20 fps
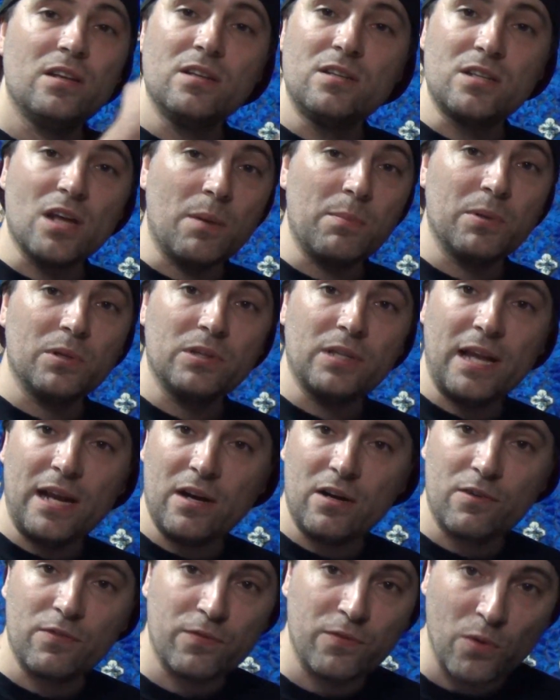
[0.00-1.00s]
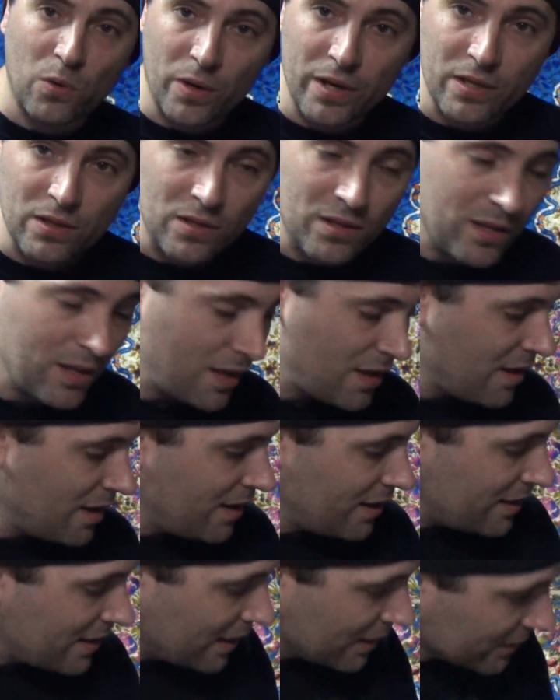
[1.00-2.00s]
double layered foil.
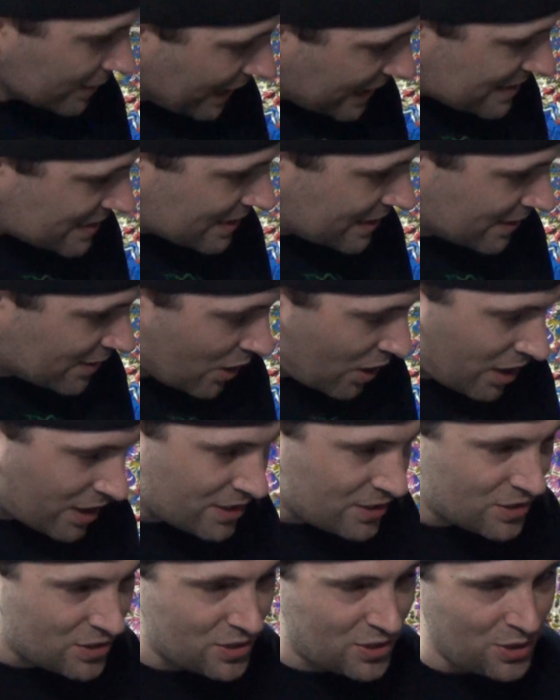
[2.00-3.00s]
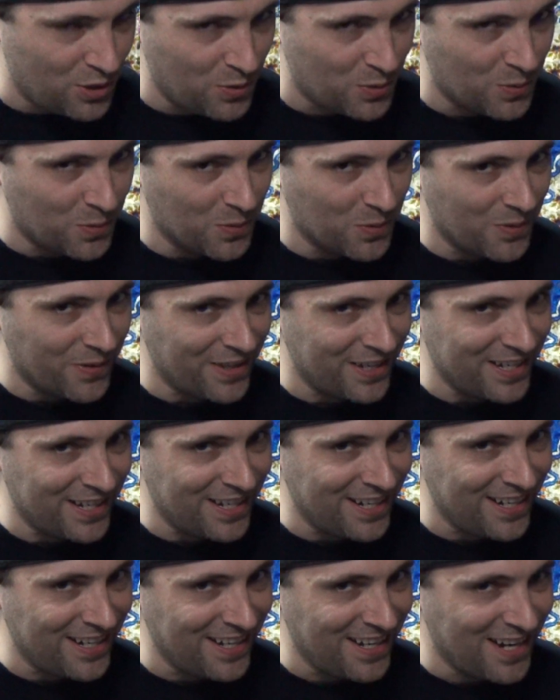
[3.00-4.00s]
Now let's get on to
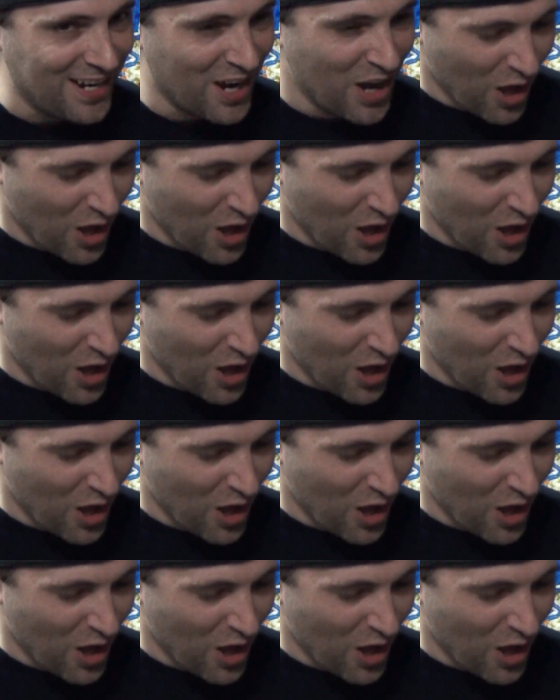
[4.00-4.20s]
the